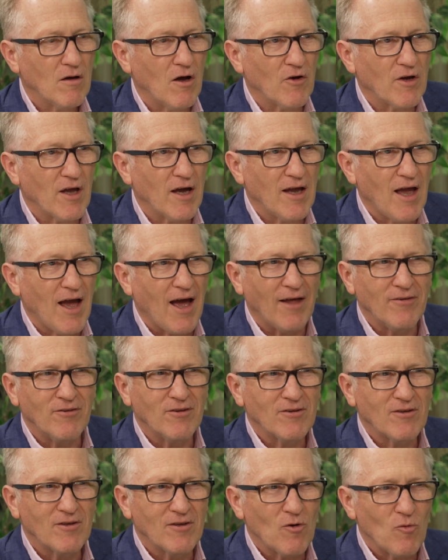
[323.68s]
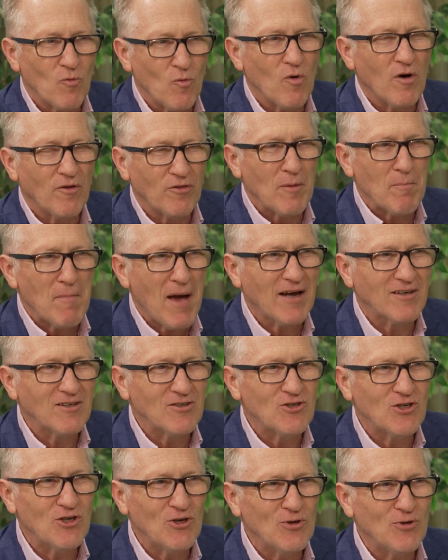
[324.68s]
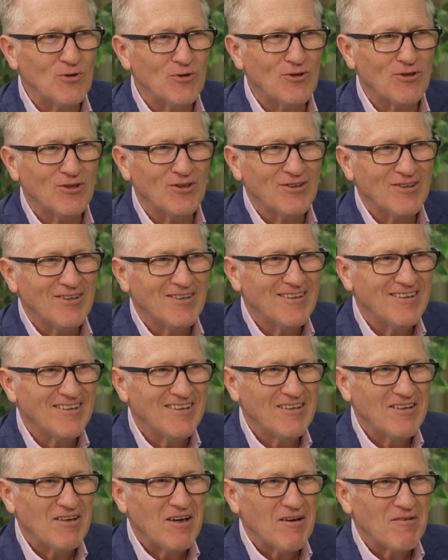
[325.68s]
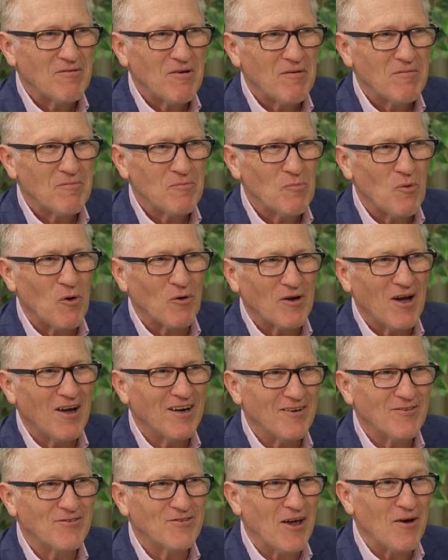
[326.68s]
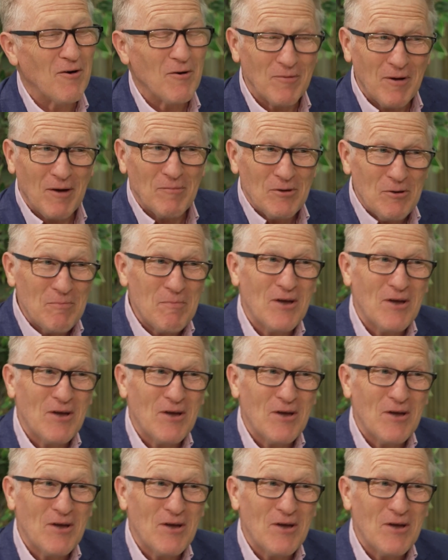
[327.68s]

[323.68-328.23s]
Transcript: Okay, and the magnitude, what kind of, so you